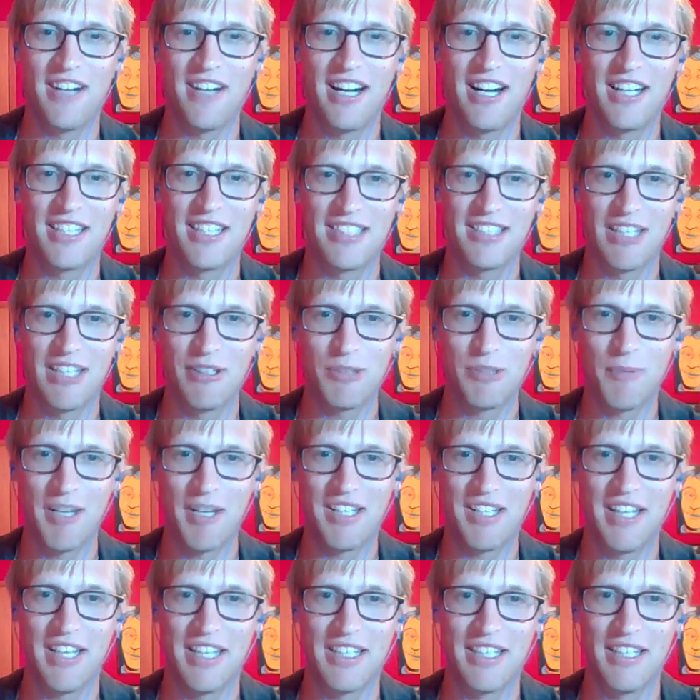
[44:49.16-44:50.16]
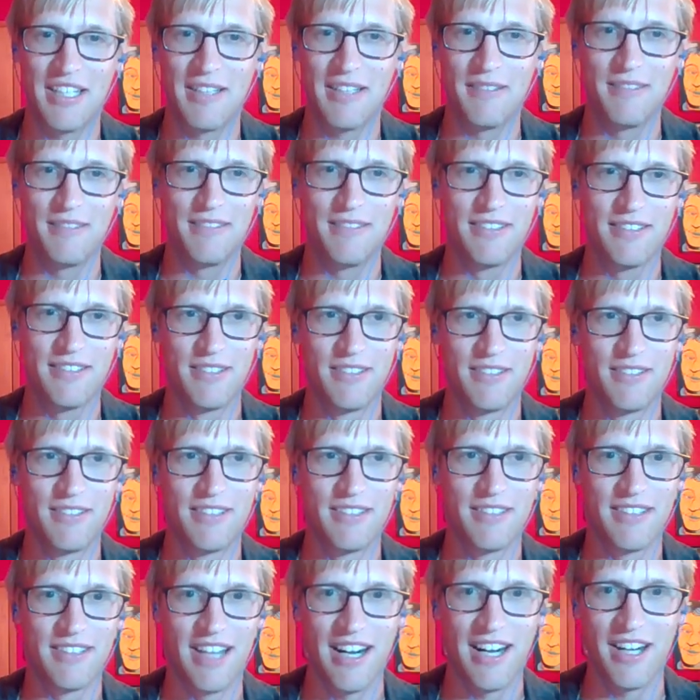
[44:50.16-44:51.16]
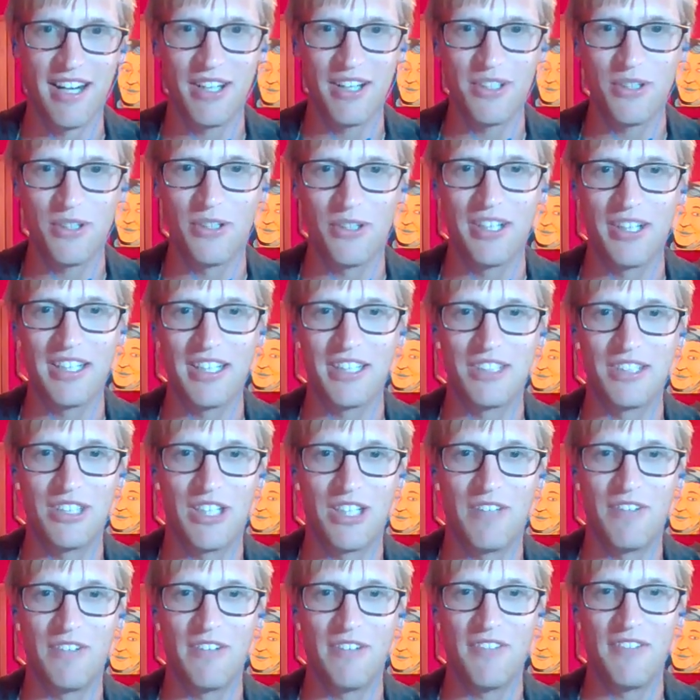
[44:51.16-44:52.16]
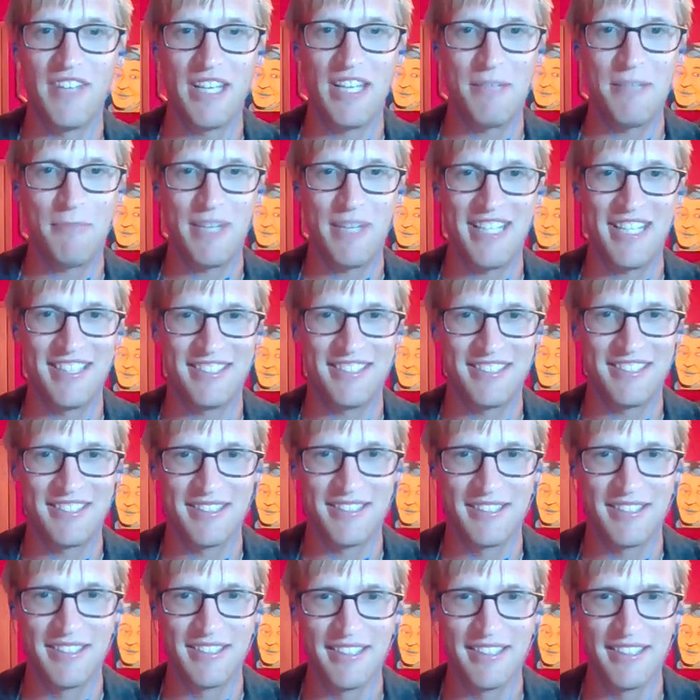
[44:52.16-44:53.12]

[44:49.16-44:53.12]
guard because I was expecting like a hardcore conservative hit piece.